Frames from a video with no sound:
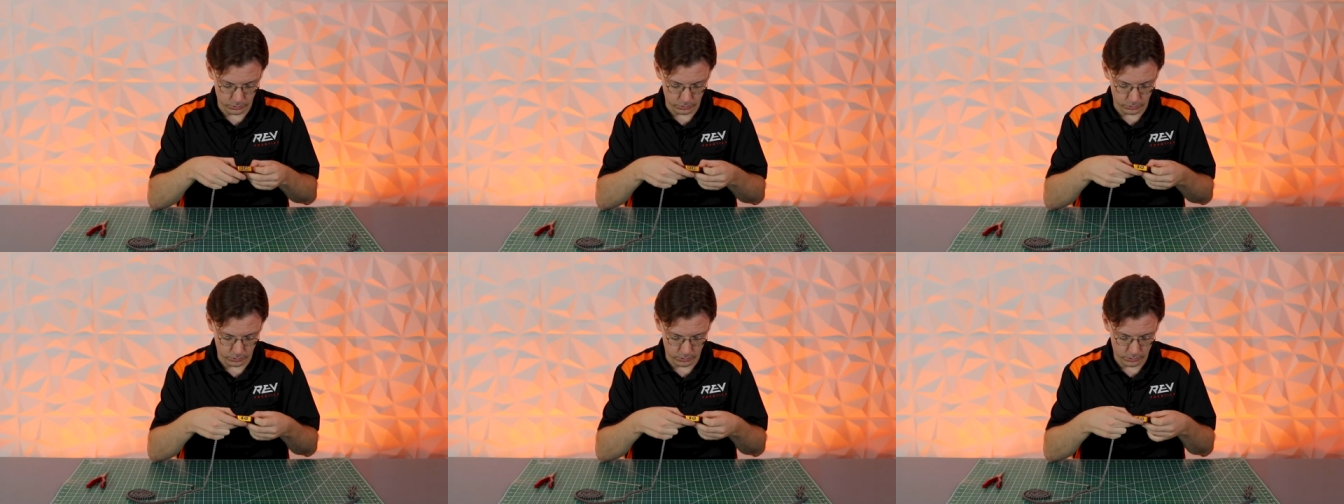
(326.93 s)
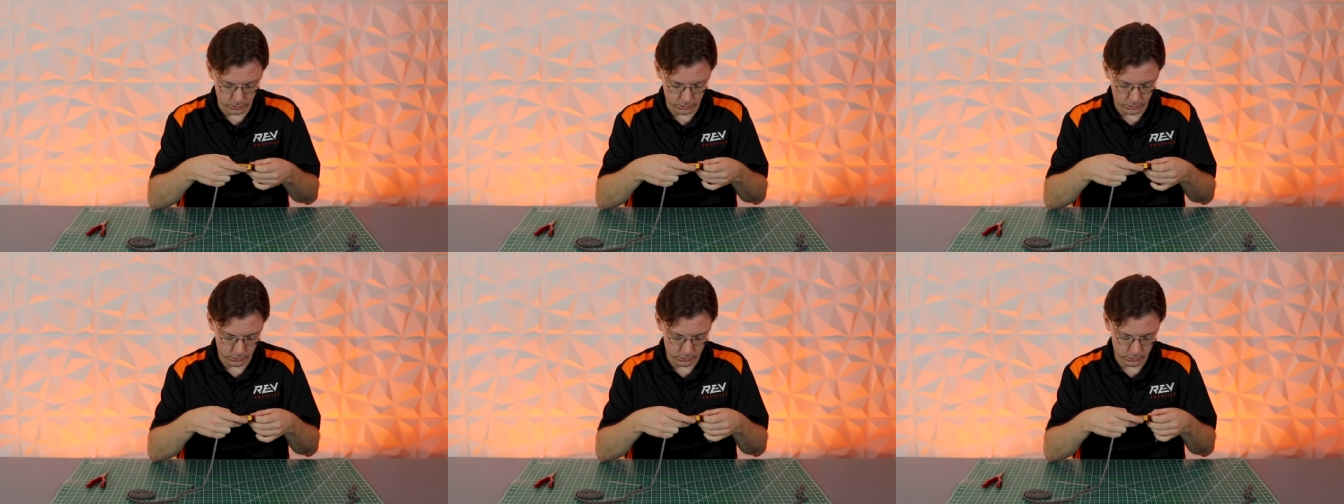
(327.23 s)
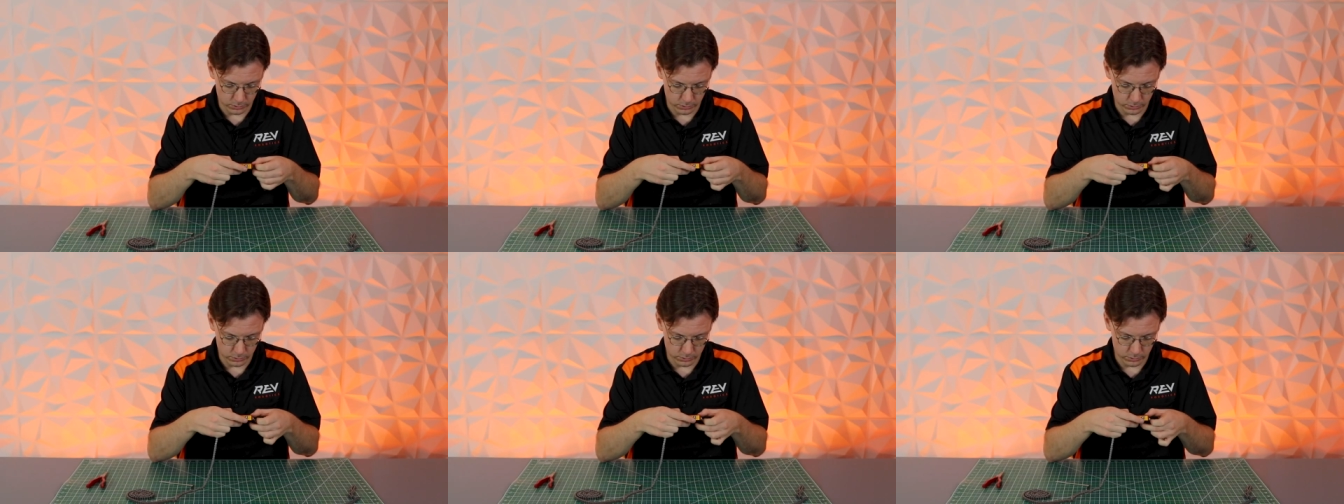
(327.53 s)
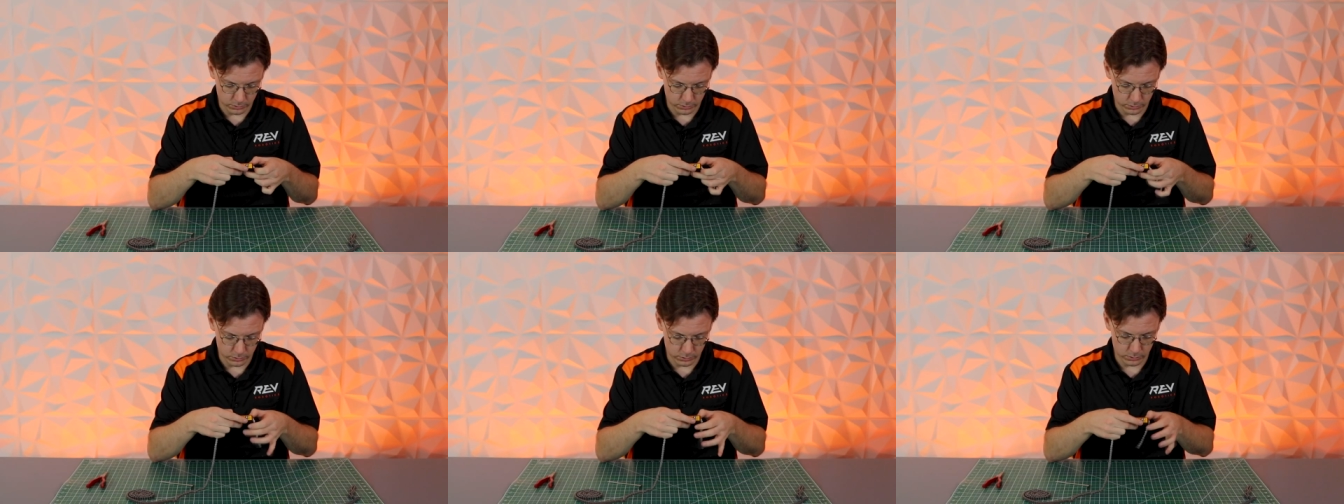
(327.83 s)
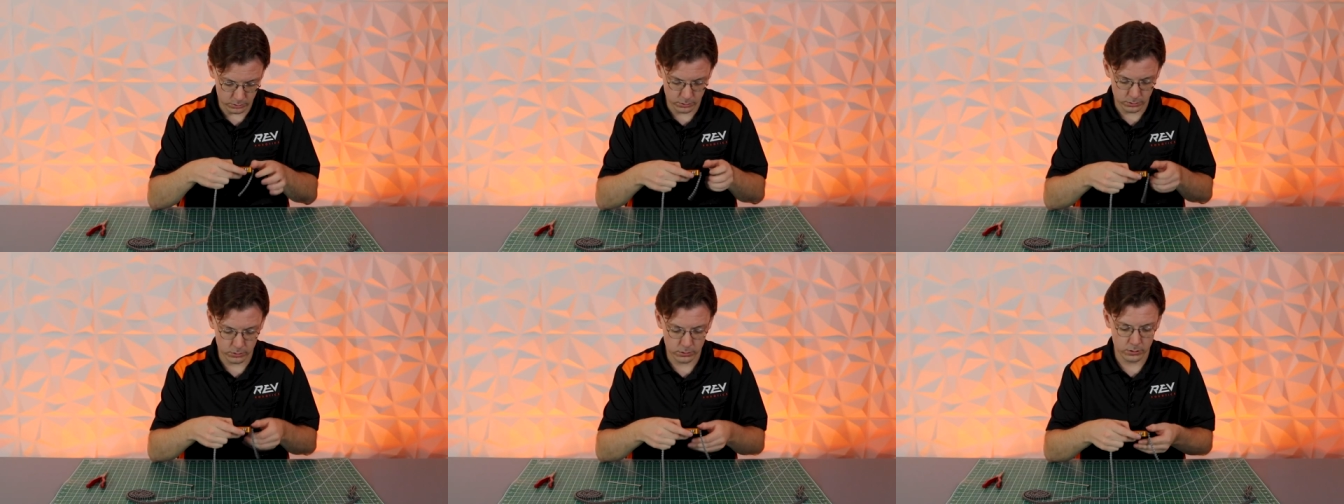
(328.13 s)
your
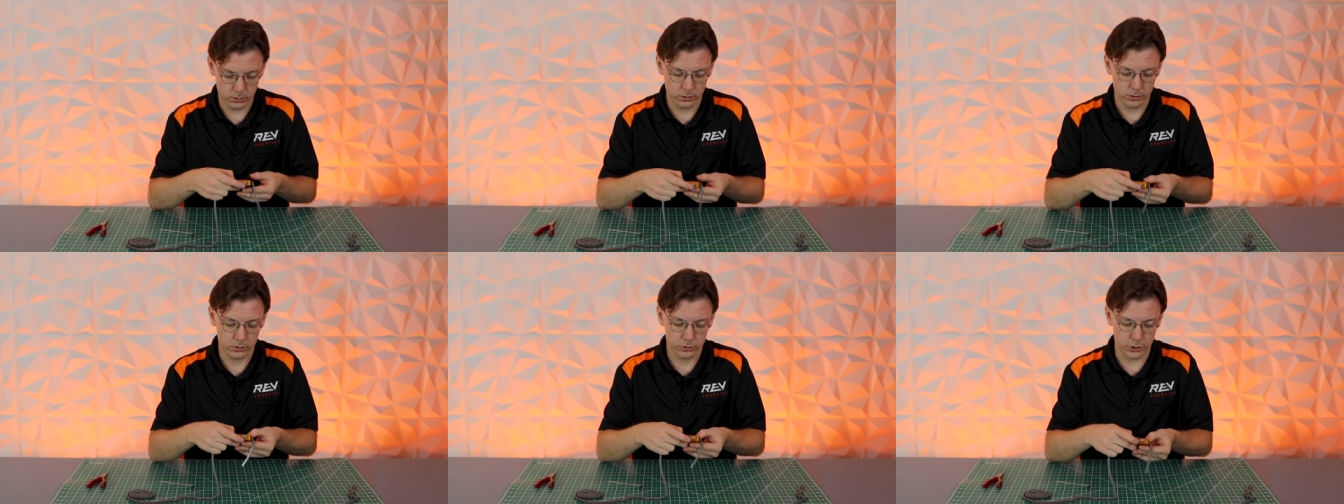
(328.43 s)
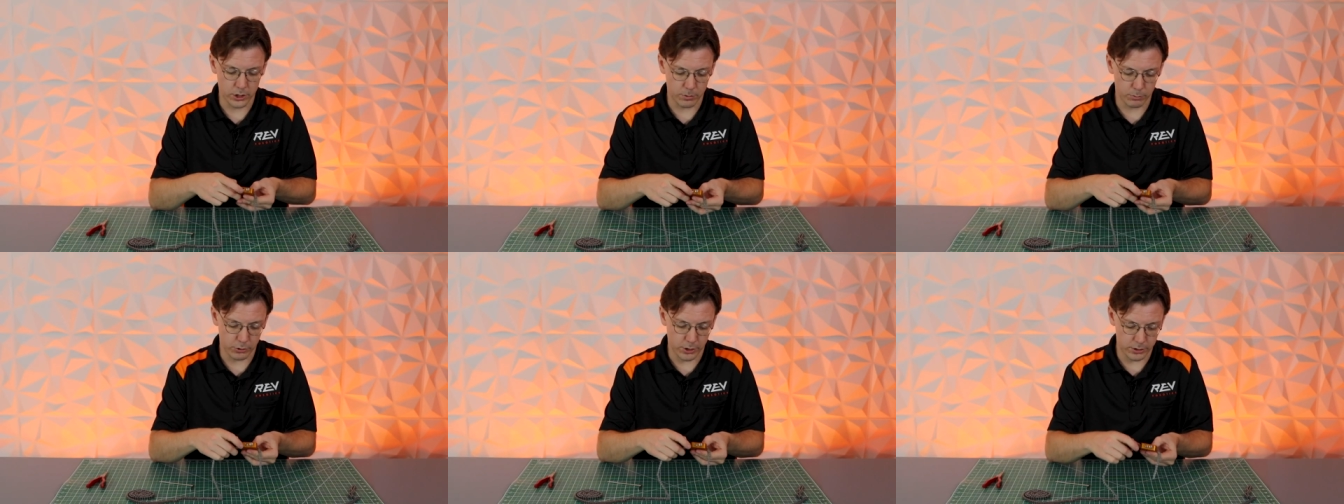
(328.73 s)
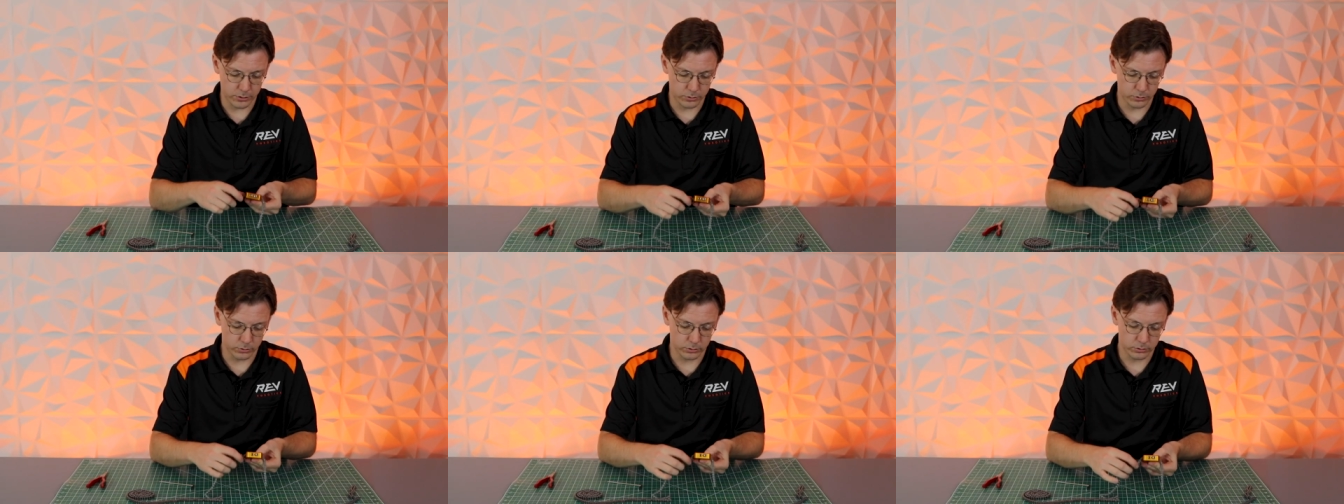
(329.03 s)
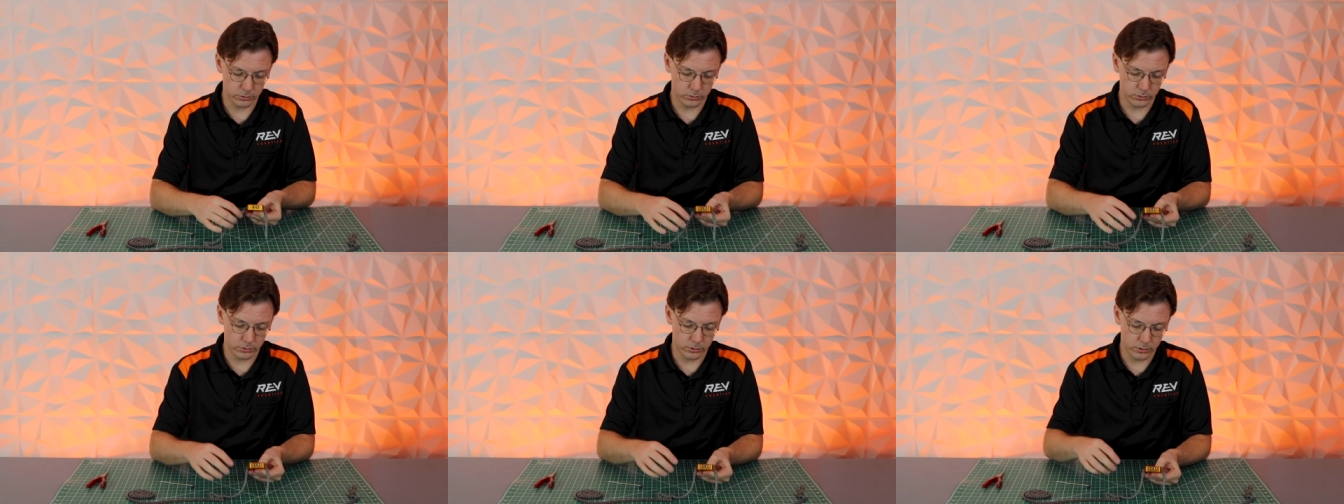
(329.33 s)
chain break tool.